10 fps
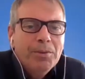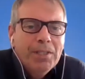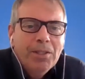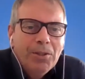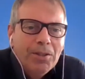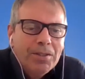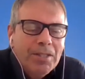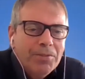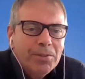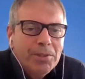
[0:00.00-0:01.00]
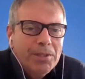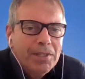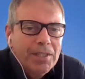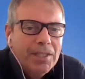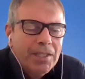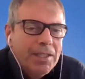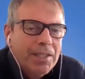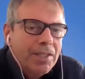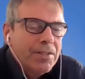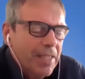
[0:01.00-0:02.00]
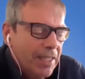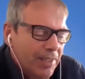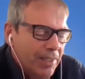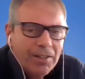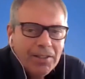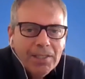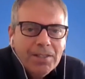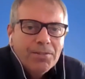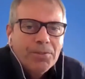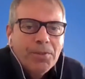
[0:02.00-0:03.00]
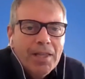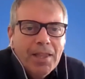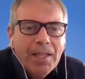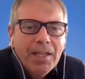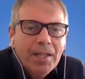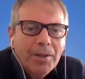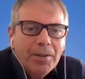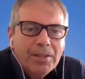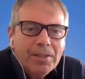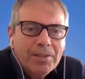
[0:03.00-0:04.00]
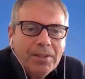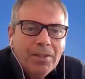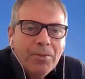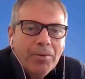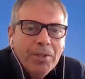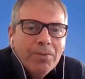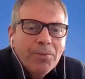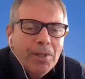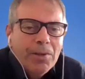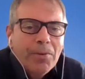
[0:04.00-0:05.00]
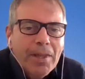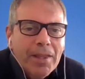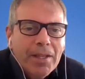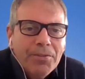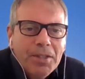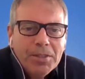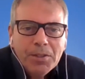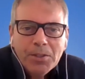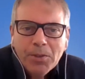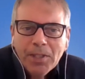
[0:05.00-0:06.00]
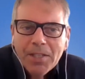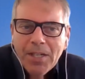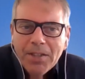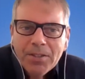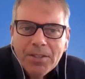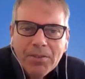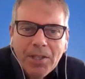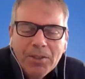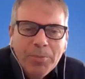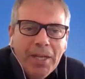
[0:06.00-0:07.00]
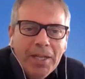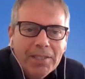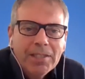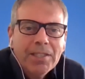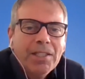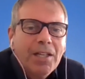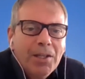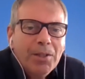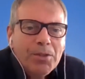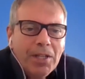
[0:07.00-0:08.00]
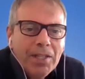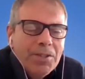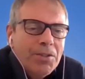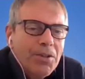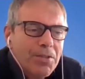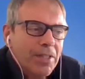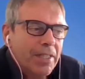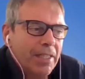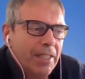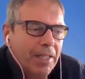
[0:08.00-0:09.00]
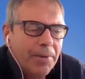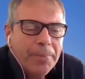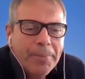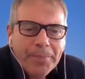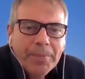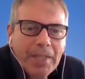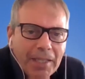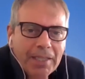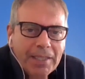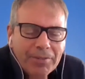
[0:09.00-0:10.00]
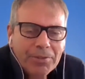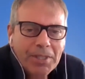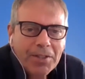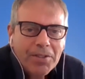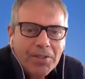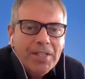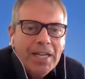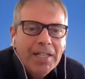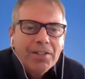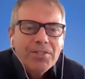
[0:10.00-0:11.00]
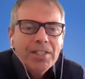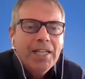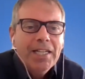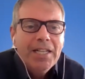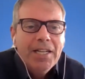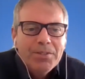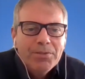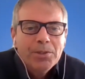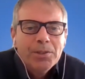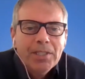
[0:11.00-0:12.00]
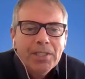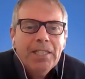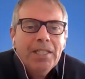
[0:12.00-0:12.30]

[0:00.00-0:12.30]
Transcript: we hold several uh, secretariats with uh, where we work with uh, fisheries organizations around the planet to start discussing, um, uh, for instance, standards and guidelines for